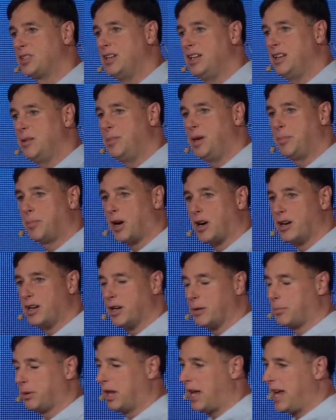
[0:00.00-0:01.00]
need to be part of
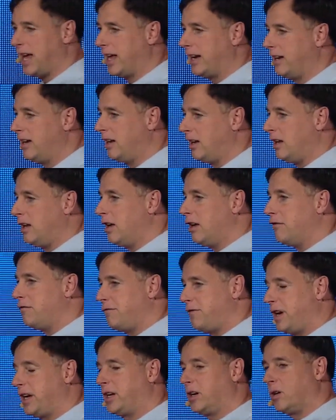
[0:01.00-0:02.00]
your plan.
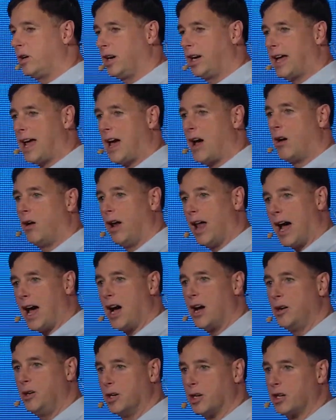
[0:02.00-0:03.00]
Figuring out
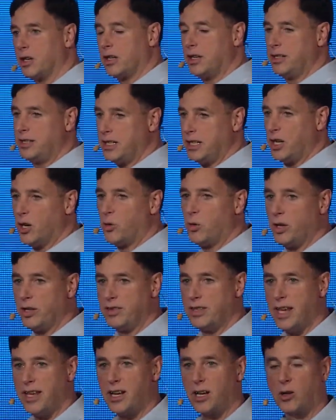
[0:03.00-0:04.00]
how you're going to deal with
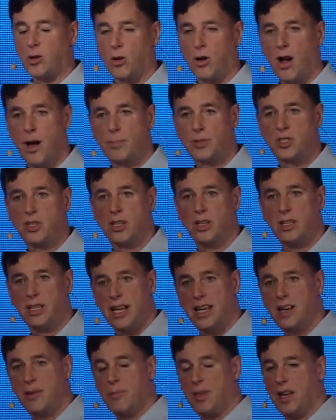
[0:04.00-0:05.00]
data corruption,
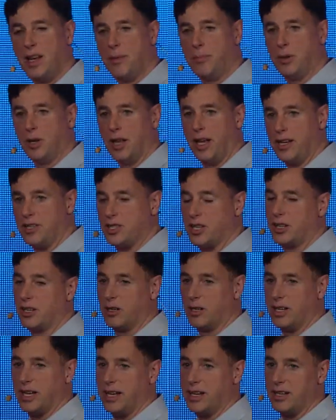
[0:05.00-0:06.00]
data manipulation,
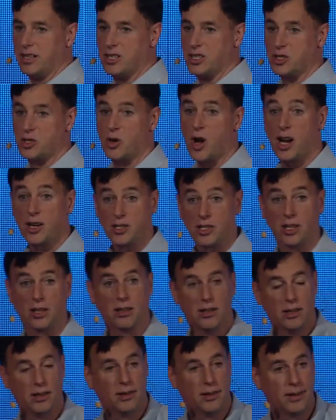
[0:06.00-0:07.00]
or data destruction.
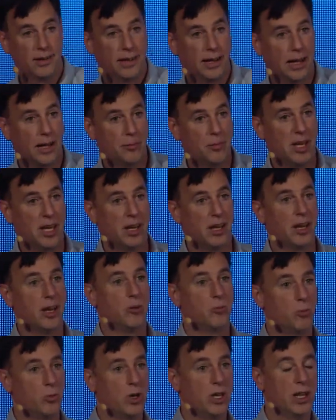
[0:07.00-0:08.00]

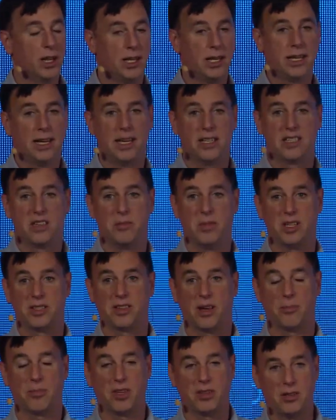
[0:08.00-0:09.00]
It really needs to be
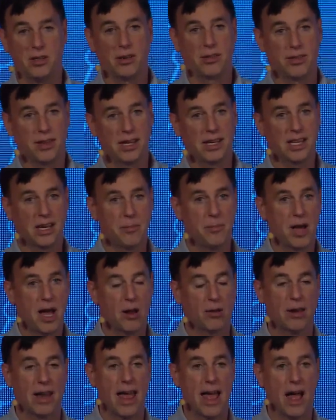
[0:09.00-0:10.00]
something you're thinking
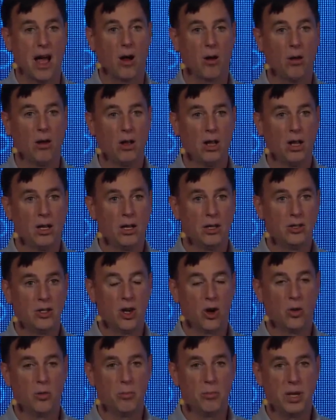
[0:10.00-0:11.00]
about now.
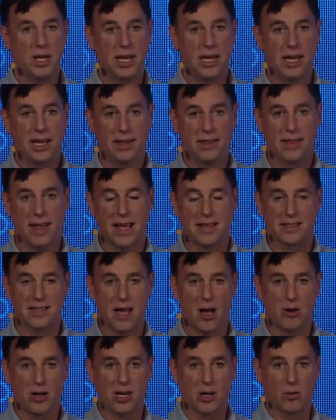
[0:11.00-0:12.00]
Don't be that
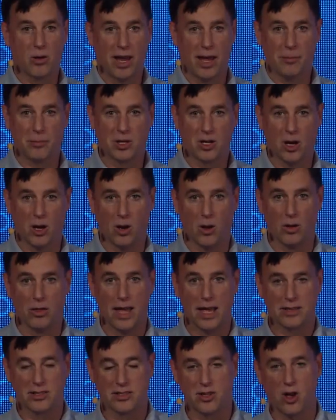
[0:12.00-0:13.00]
Saudi Aramco,
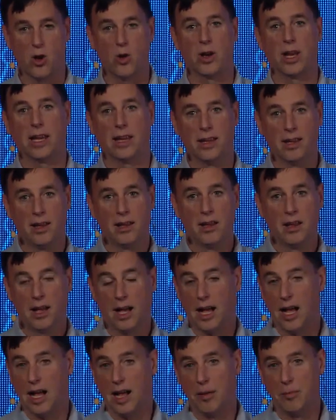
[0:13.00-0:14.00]
that Sony,
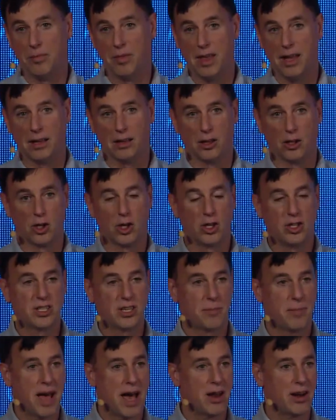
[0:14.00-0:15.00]
that learns
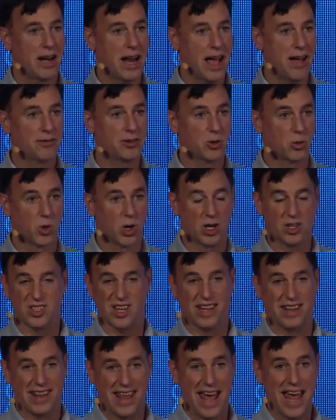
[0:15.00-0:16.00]
about it afterwards
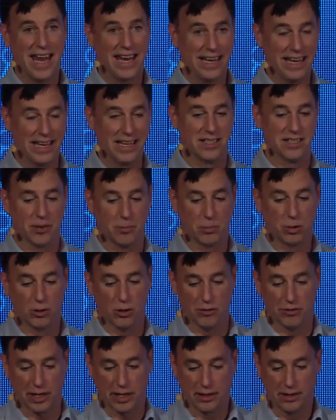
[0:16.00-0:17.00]
and then is
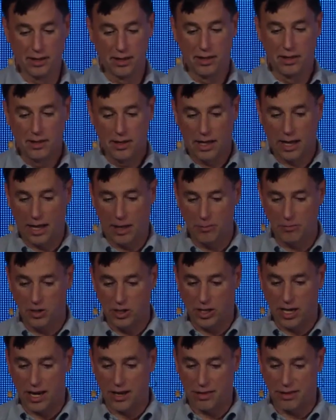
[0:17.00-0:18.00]
improving.
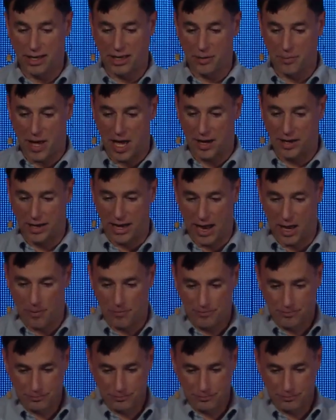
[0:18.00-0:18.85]
You got to think about it now.